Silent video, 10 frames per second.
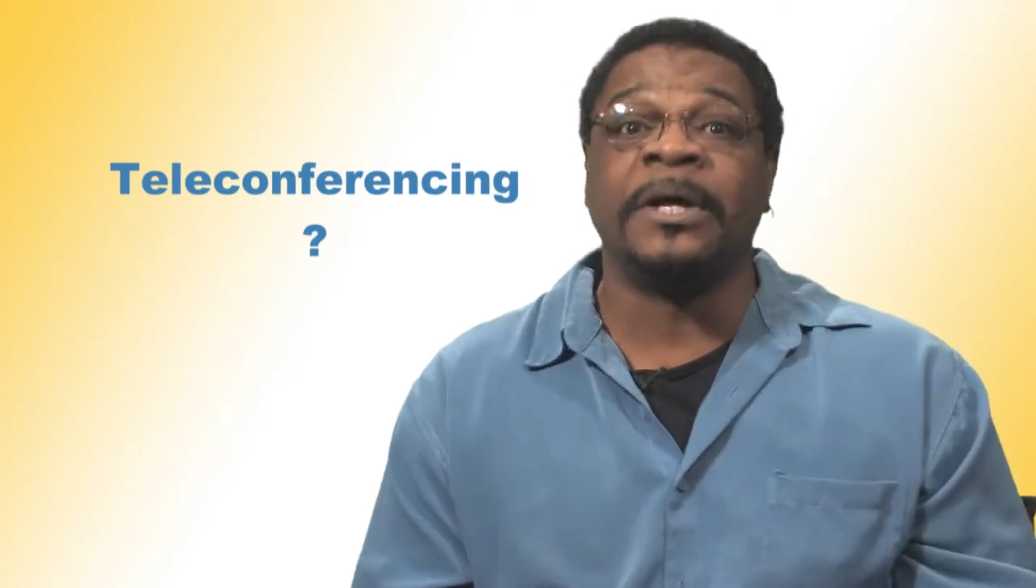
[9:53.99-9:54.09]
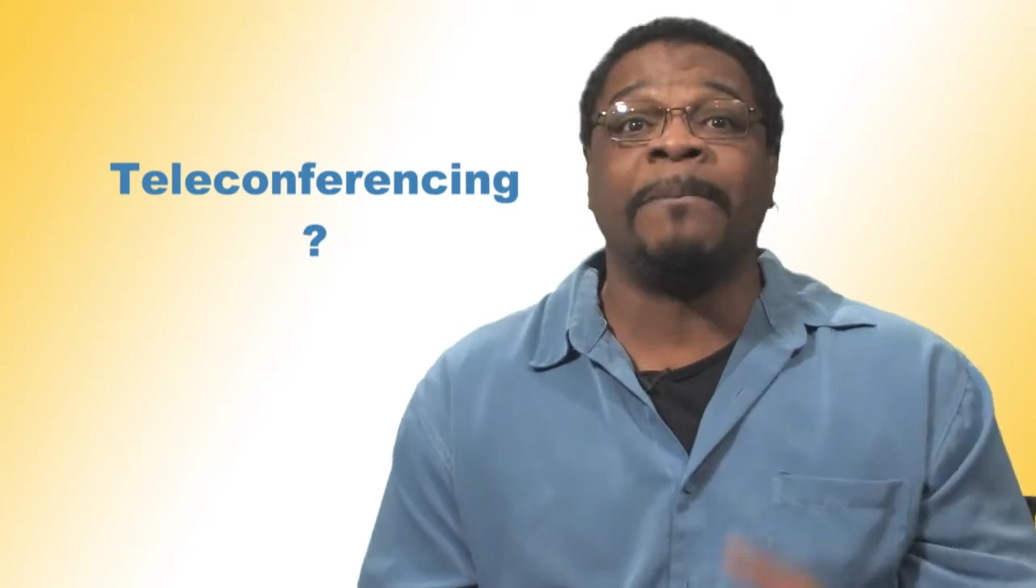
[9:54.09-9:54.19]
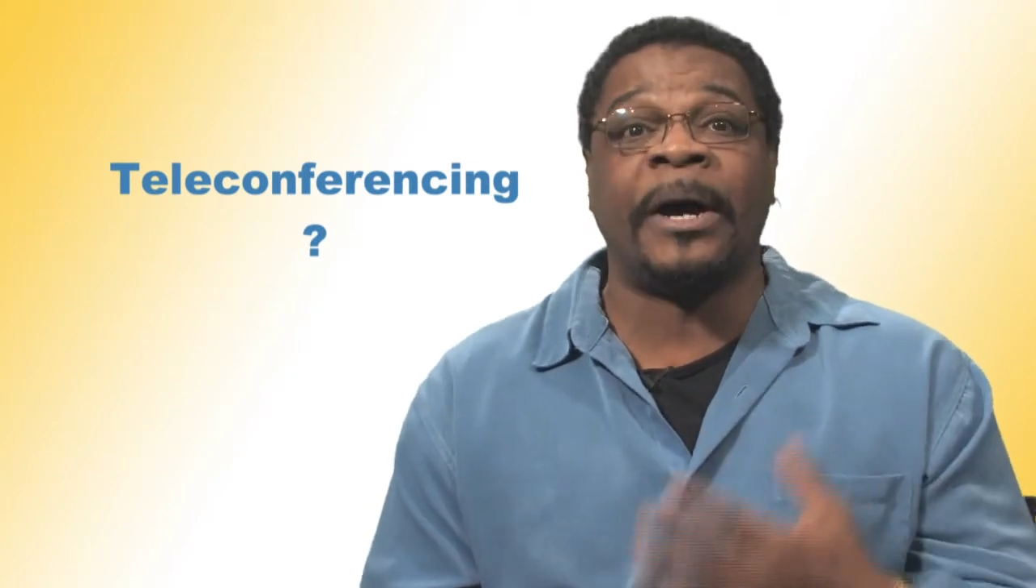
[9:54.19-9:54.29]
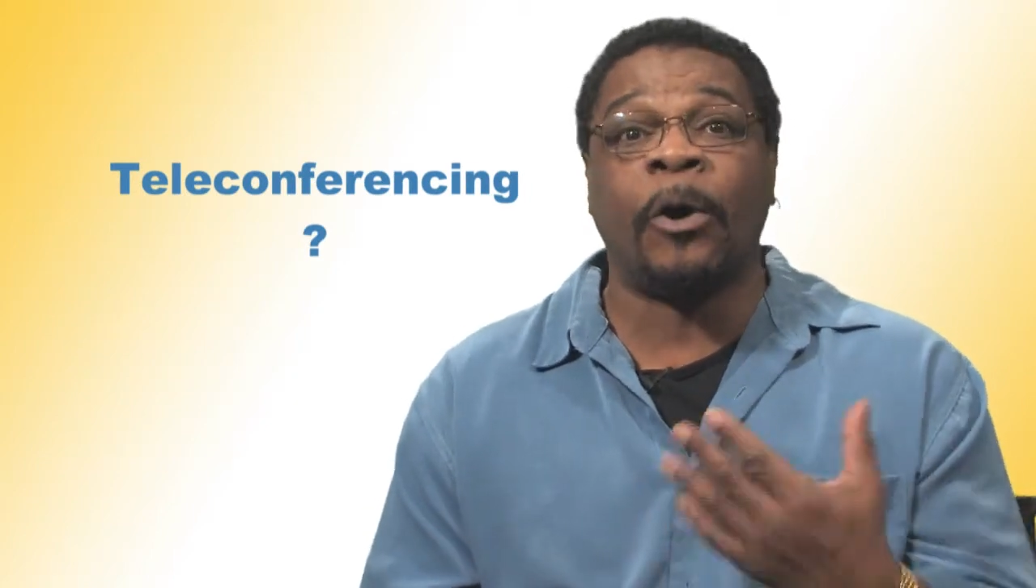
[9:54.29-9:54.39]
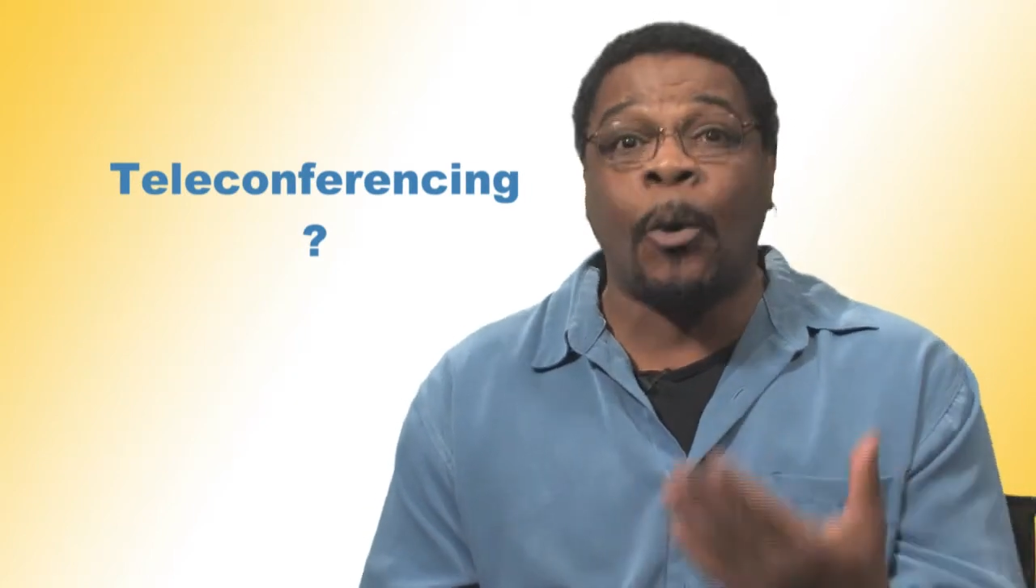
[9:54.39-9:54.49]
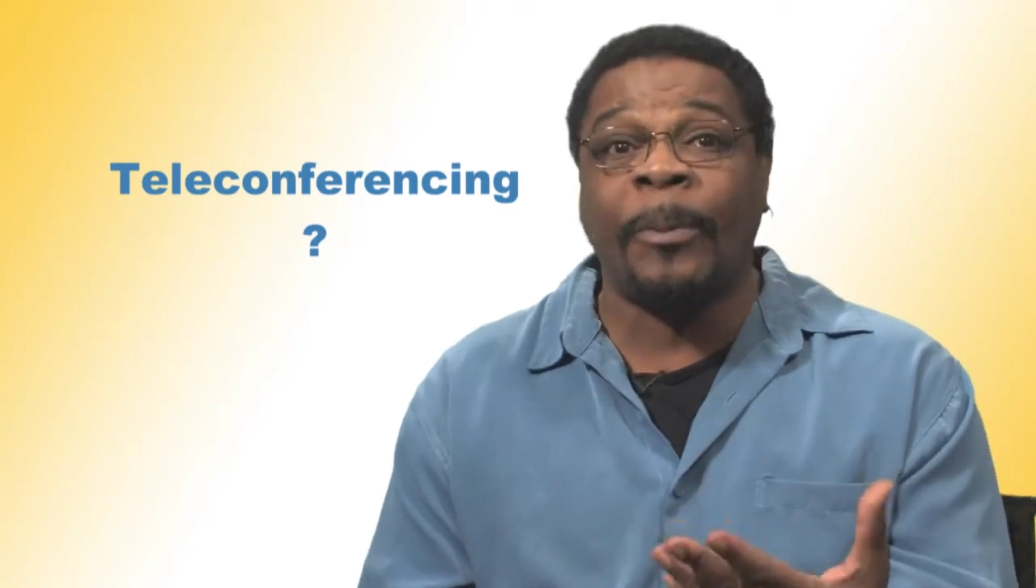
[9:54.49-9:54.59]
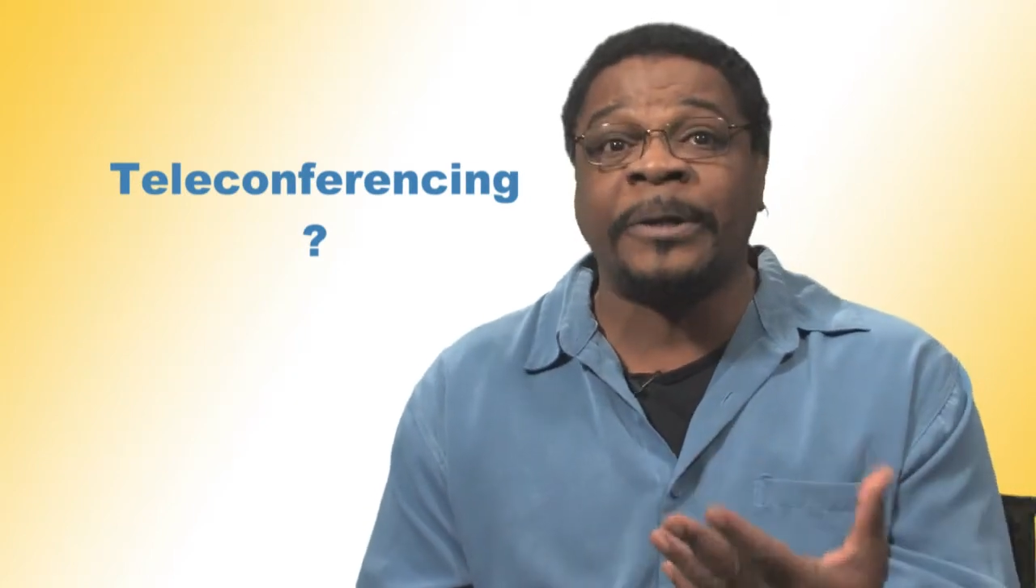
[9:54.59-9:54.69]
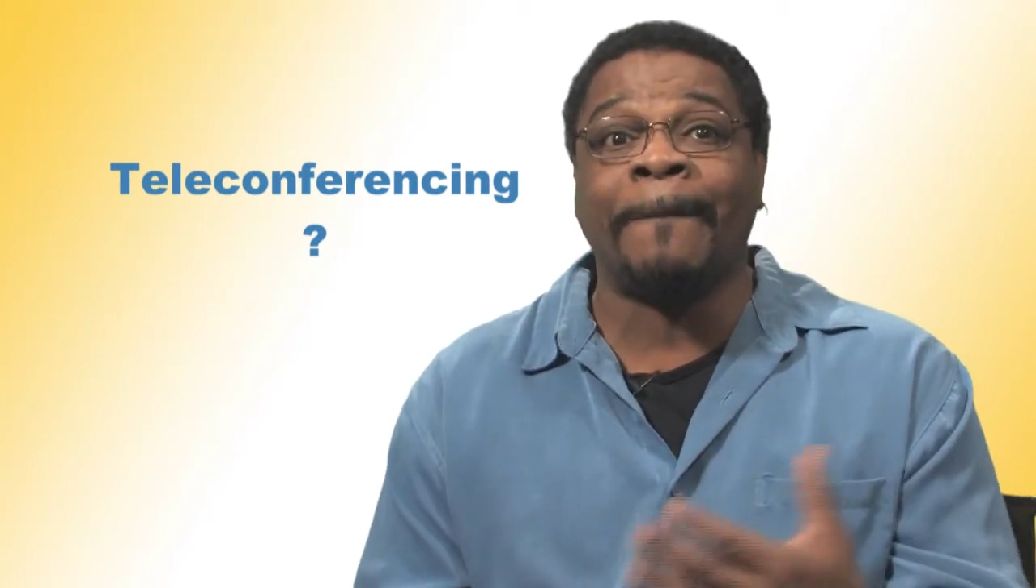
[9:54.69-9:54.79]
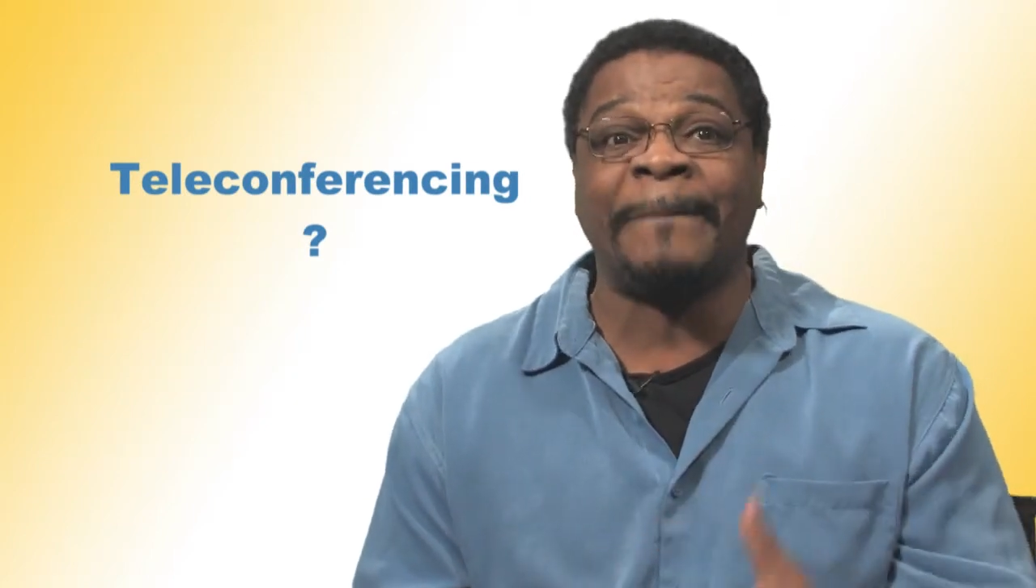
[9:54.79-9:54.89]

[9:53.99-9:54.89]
by open